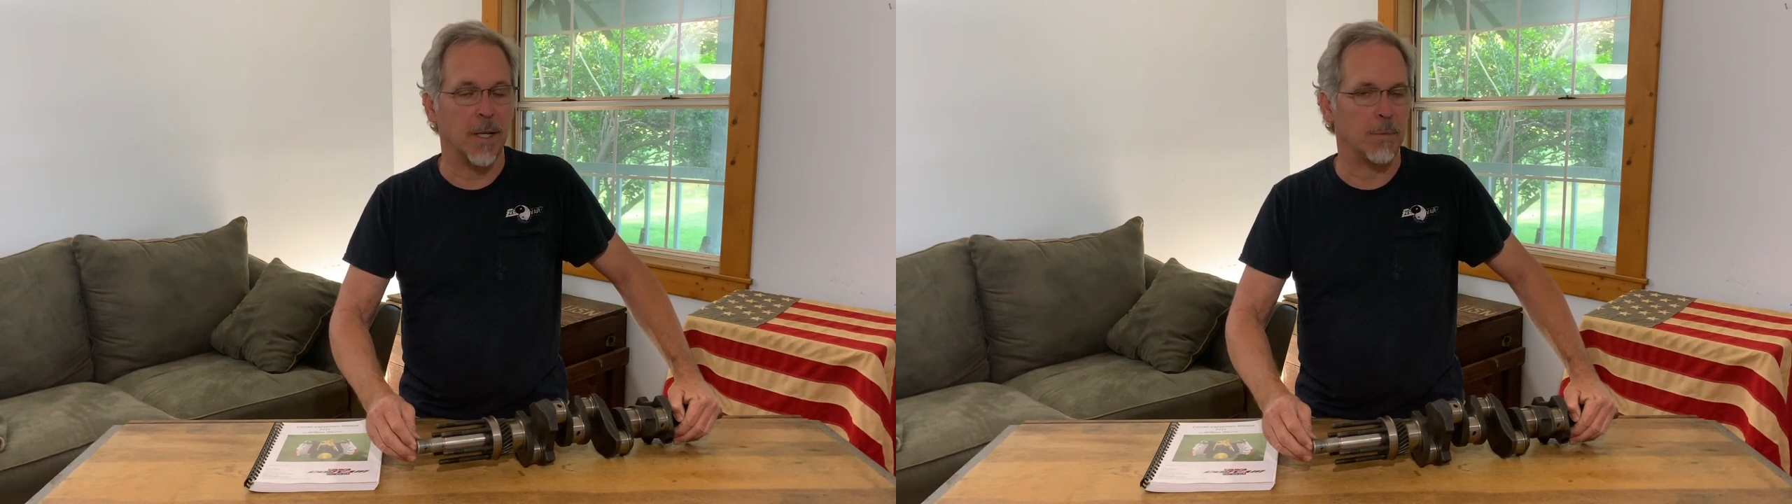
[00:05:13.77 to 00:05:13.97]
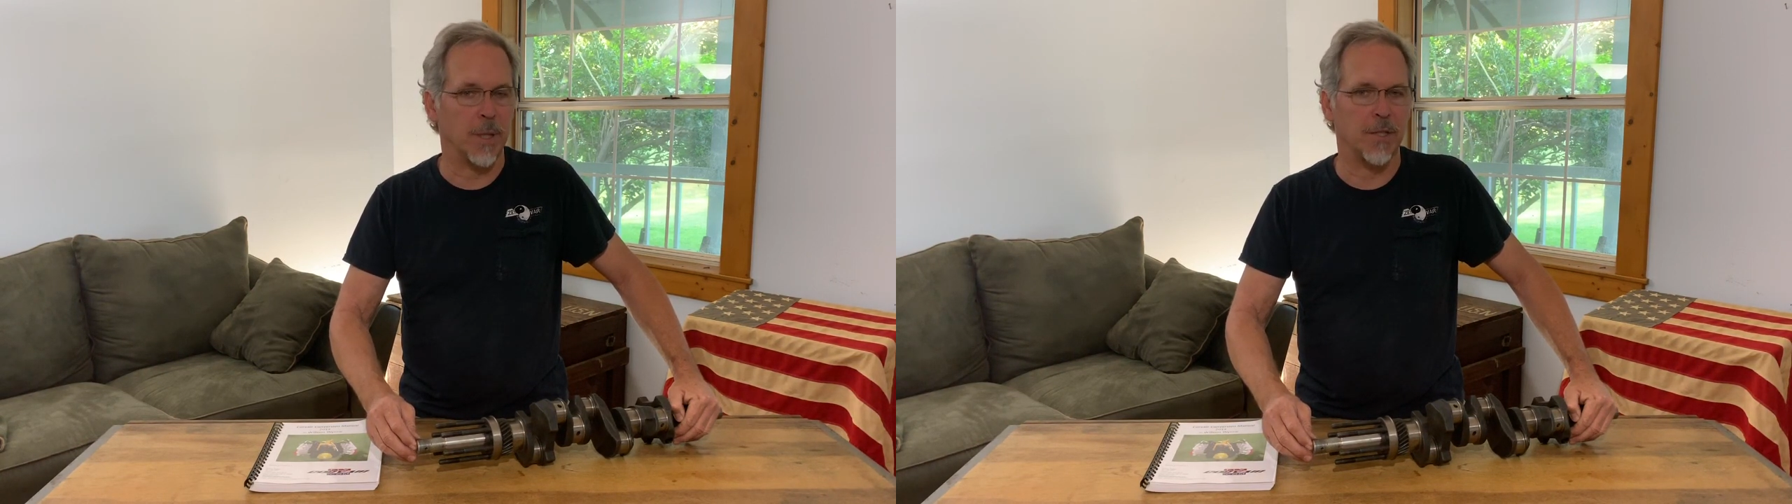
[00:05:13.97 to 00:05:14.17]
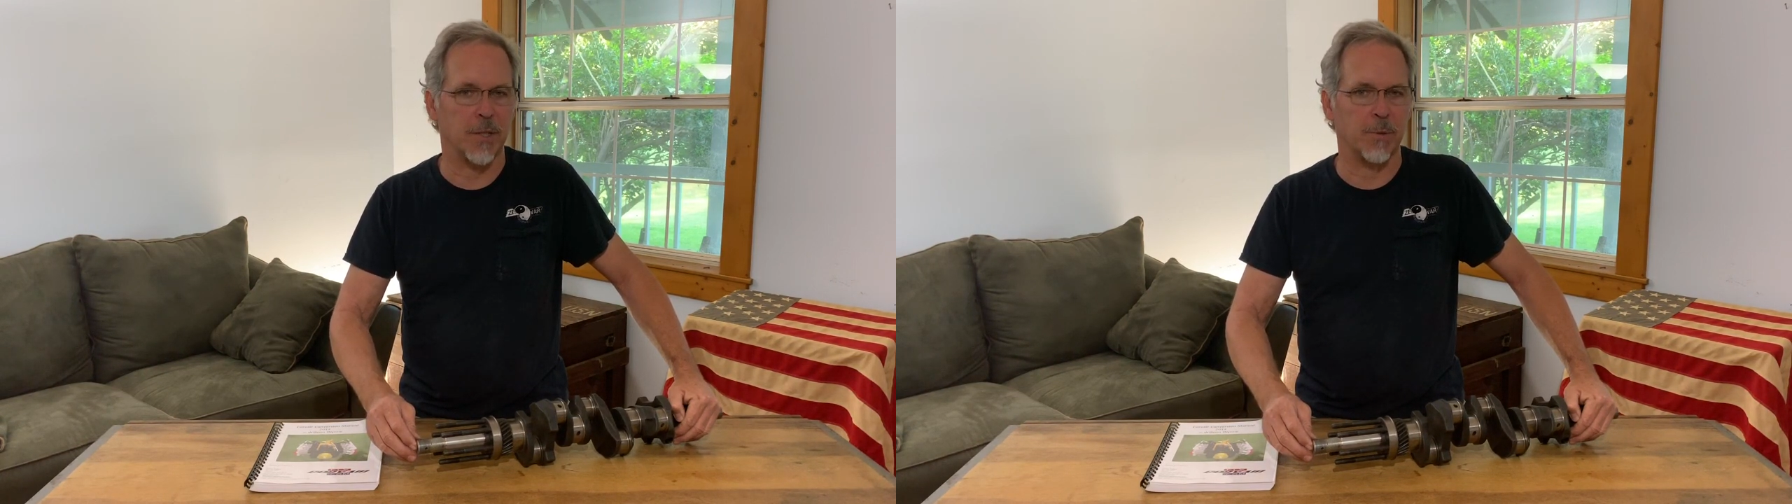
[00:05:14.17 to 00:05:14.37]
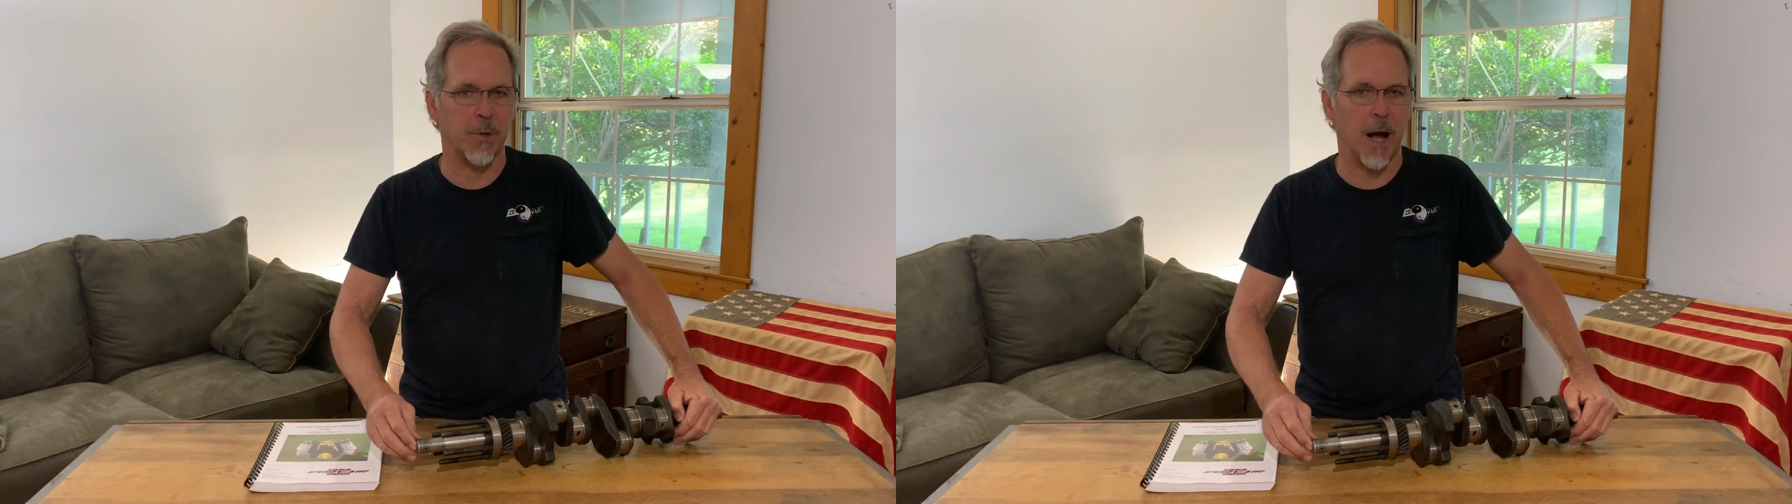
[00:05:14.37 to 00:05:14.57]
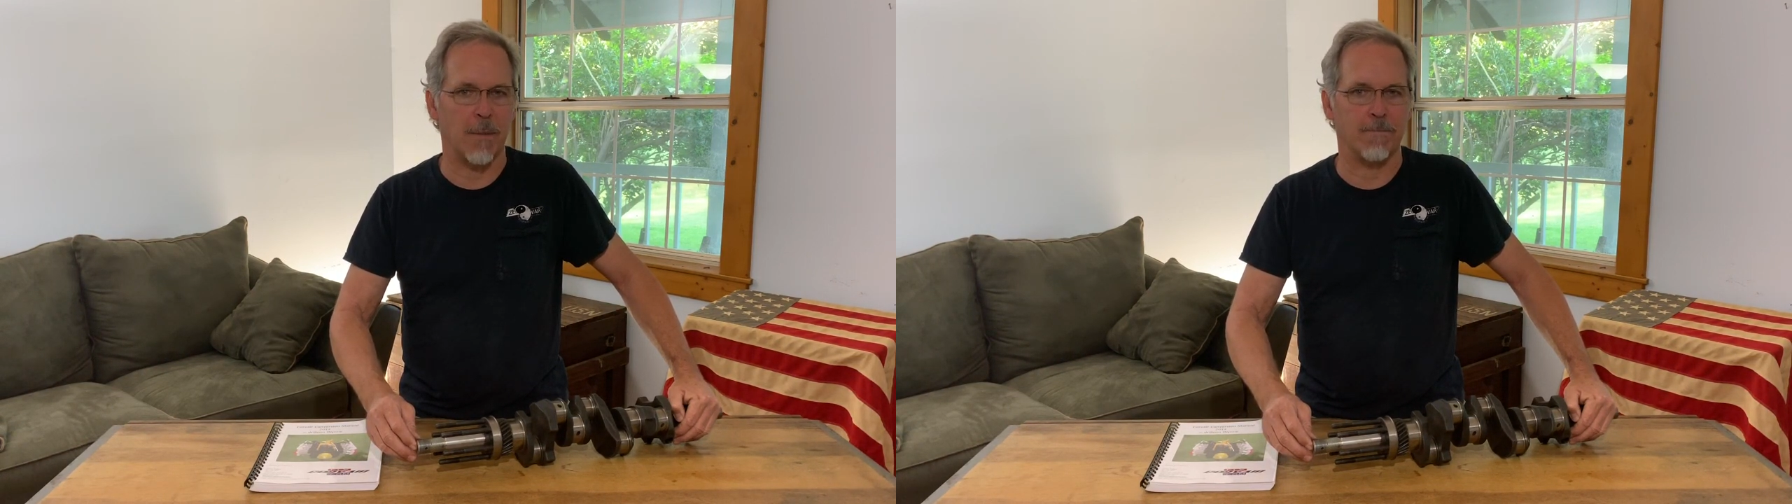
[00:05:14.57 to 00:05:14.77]
and please
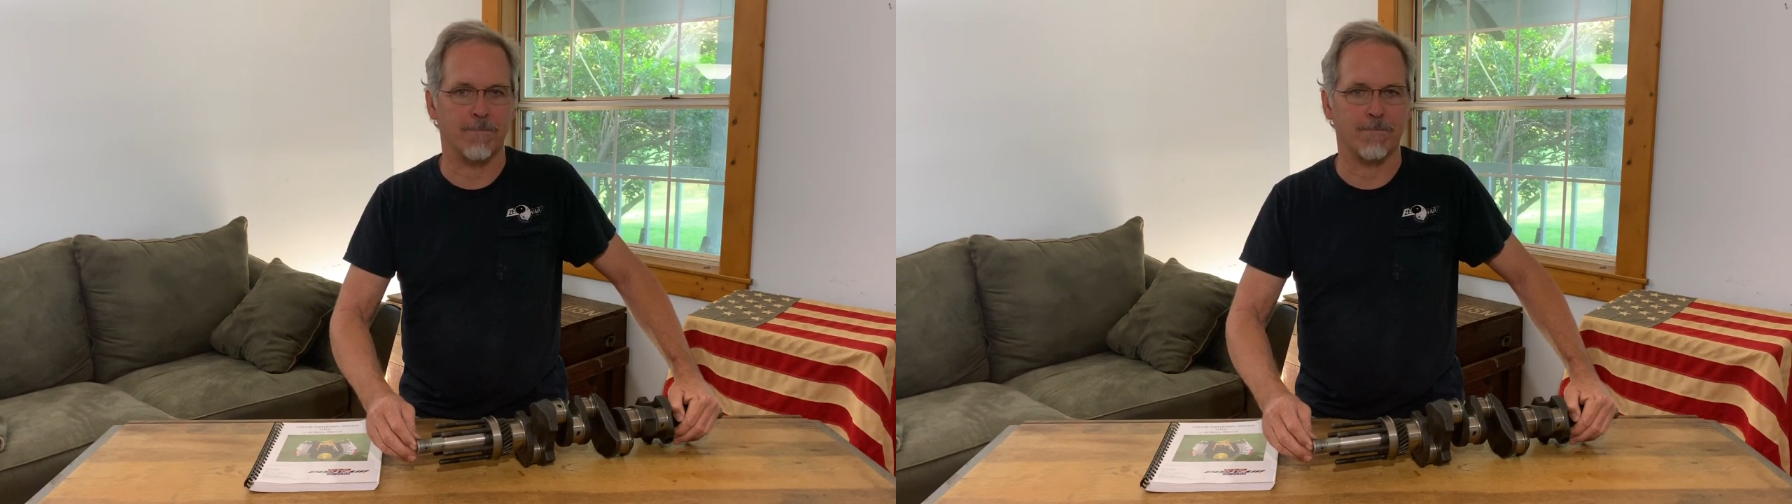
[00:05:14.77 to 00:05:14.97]
subscribe.